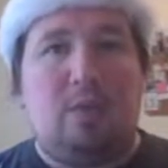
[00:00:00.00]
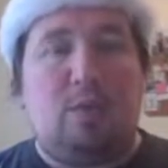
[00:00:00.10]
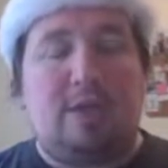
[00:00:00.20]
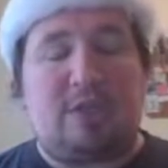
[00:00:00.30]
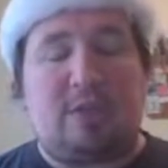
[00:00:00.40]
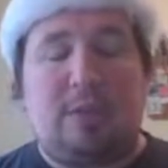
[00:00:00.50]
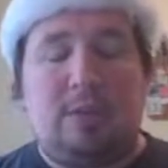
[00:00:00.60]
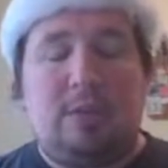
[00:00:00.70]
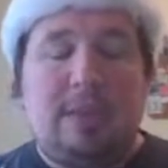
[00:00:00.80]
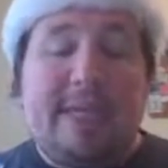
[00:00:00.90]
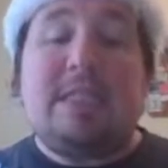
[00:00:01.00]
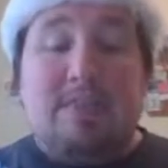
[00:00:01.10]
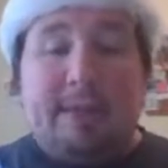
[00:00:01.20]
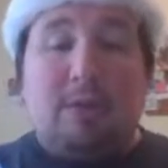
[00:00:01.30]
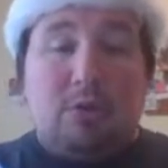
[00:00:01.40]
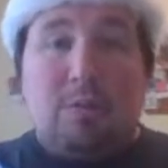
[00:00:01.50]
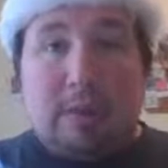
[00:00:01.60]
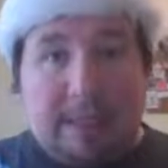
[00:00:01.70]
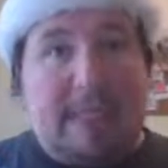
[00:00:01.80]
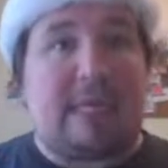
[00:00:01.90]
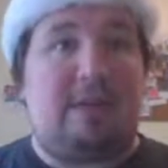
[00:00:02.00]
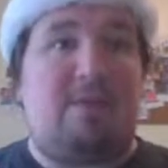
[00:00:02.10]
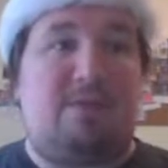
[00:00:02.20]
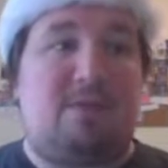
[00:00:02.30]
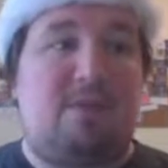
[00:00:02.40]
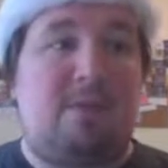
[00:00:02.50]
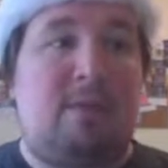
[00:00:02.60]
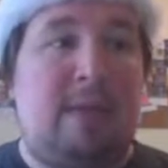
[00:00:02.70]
Which leads me to believe...